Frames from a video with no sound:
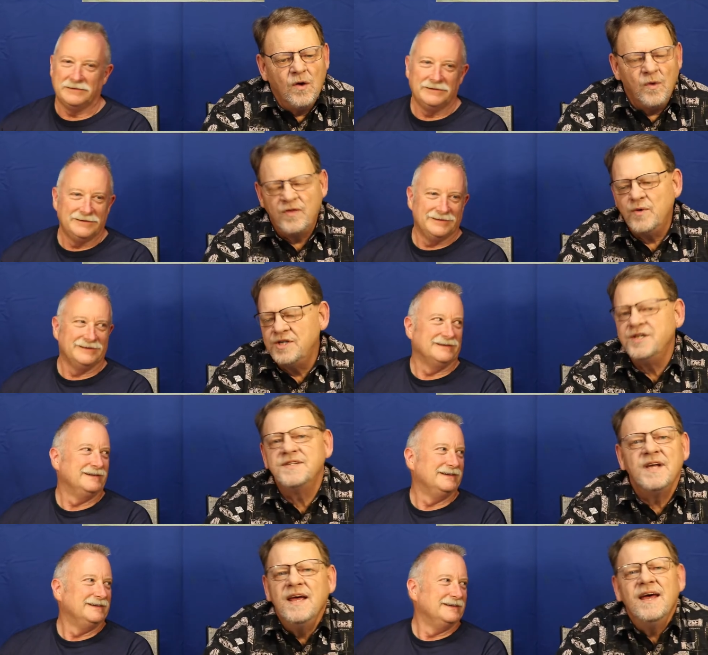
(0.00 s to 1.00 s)
Speaker 1: with
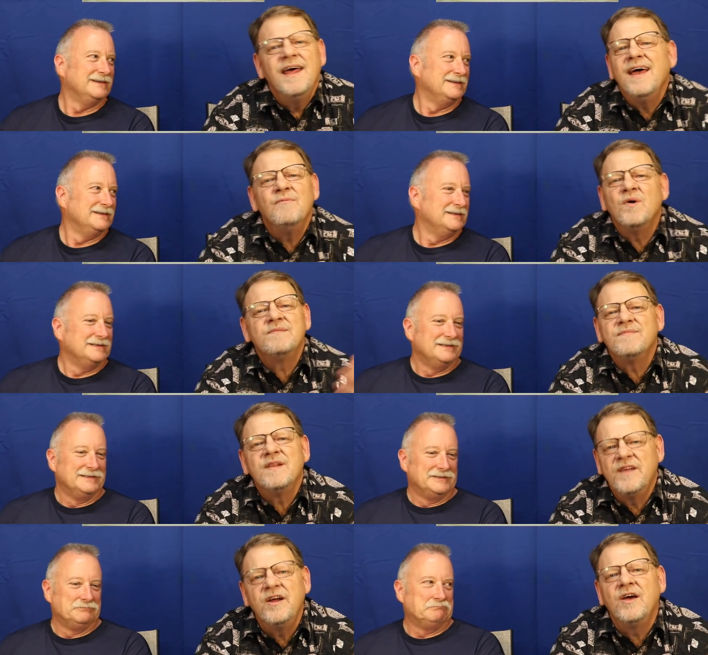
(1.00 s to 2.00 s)
wishes.
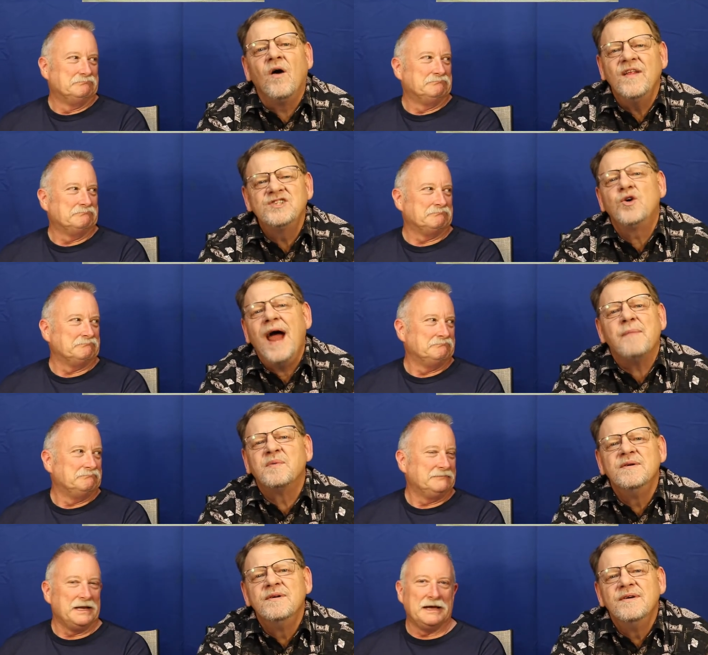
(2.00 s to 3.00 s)
There you go. That's mm. crap.
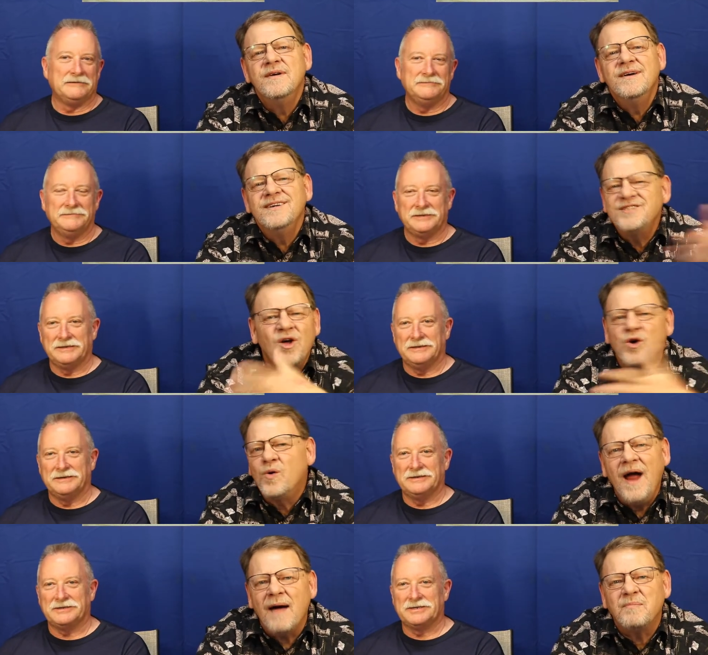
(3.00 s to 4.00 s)
Yeah. It's all
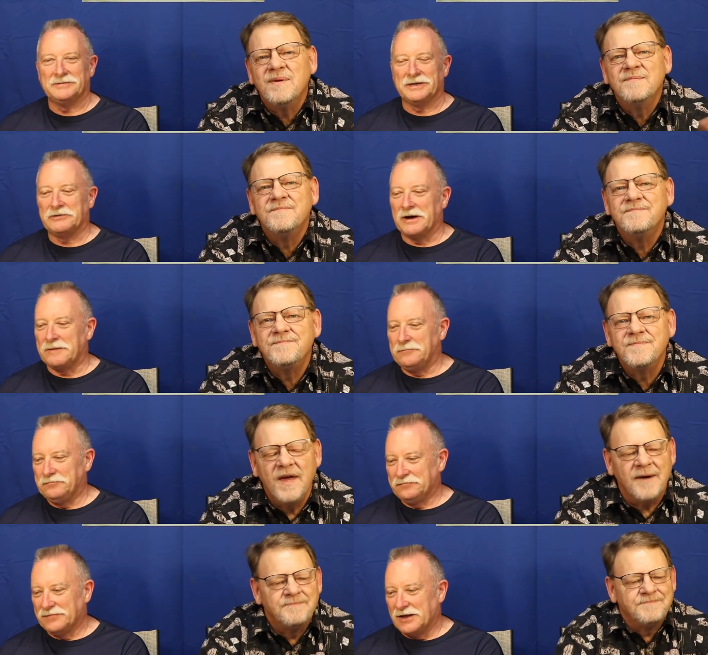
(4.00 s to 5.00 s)
crap. Seems like crap.
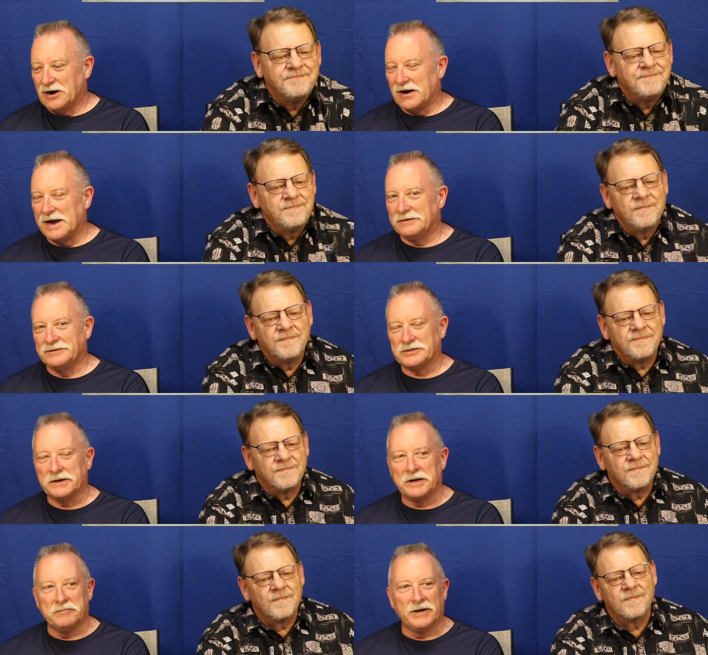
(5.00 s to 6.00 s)
Yeah.
Speaker 2: All right. So
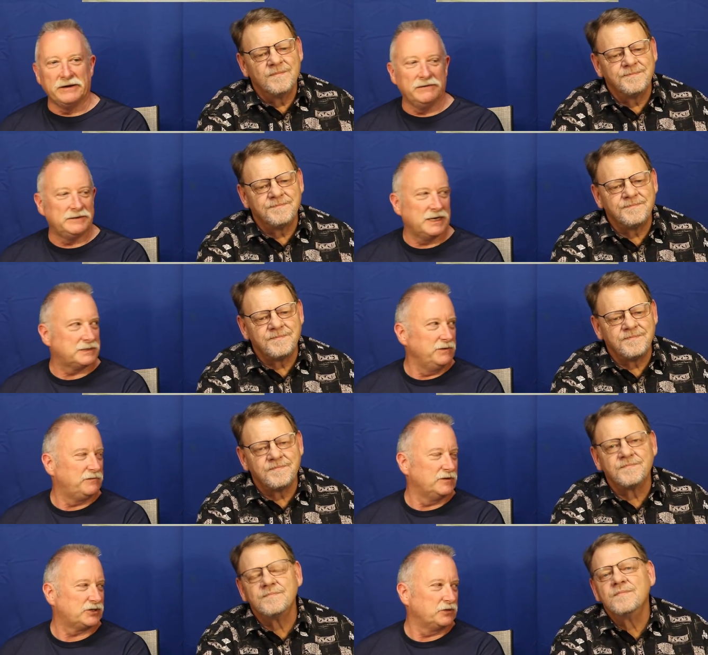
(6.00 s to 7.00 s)
I got a buddy that takes me
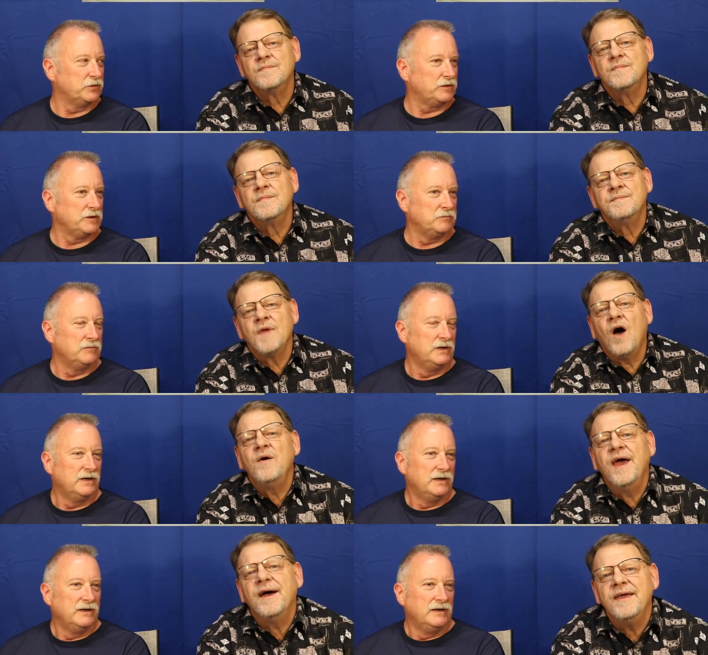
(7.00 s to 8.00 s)
fishing with him. Oh,
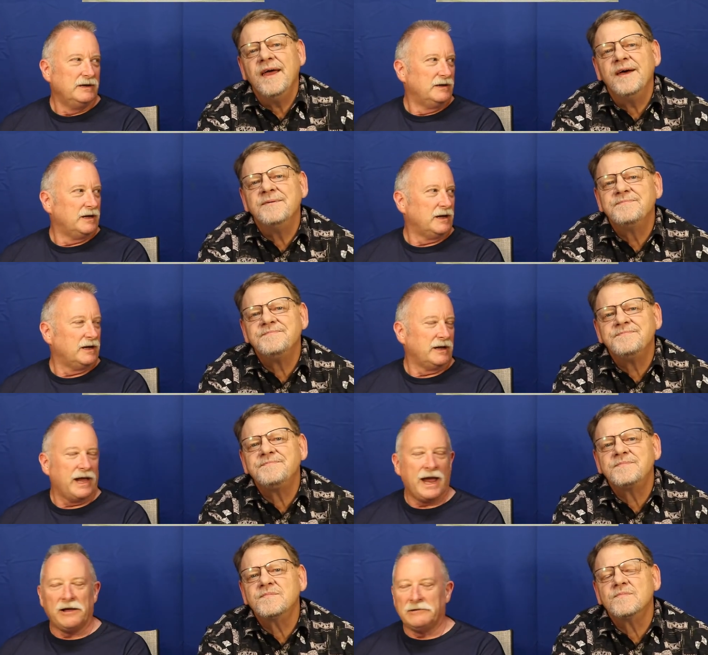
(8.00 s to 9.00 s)
yeah, yeah, yeah. Uh,
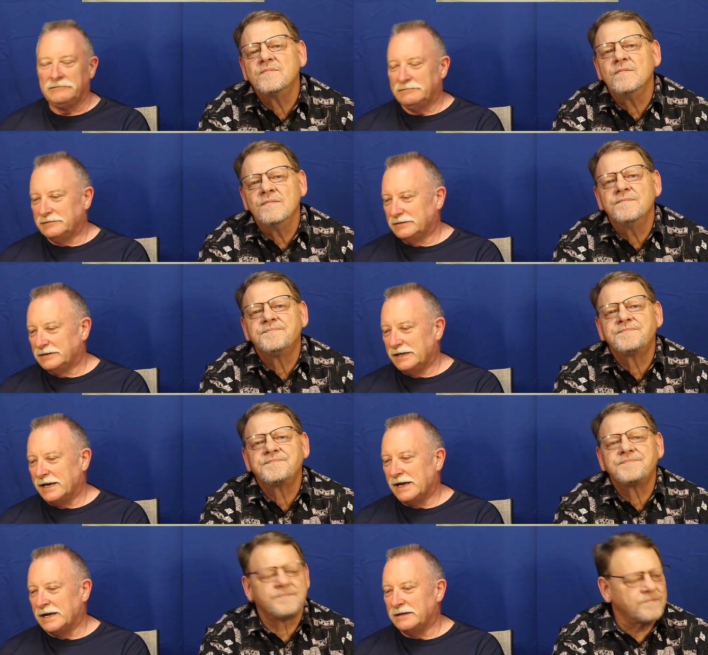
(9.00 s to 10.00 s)
Al. Mm-hmm.
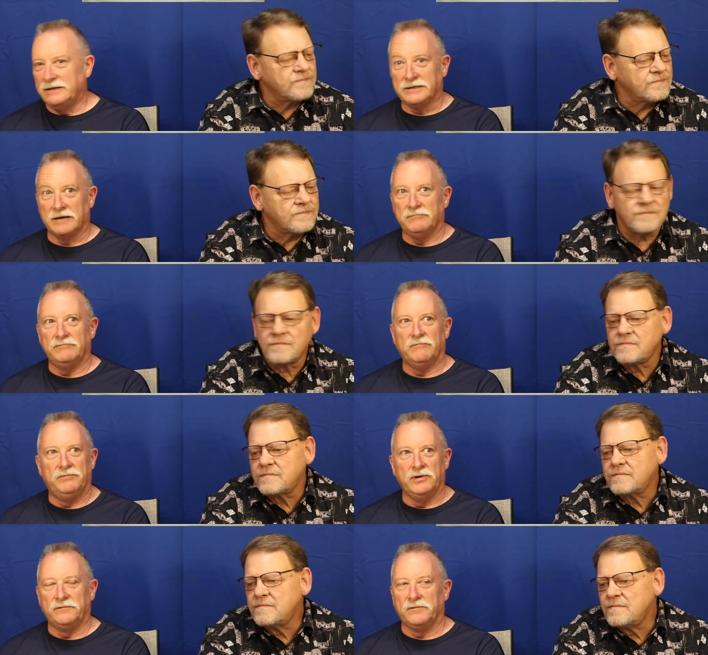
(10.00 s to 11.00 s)
And he's got a
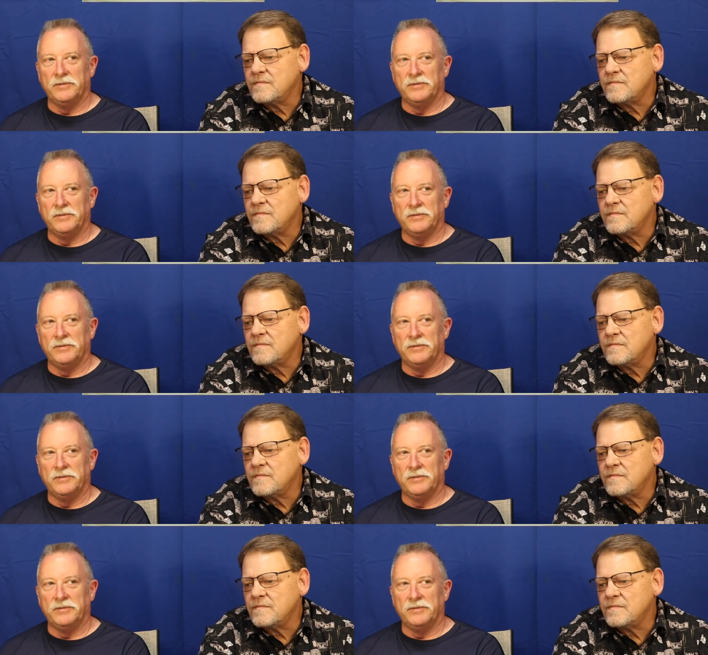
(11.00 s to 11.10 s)
beautiful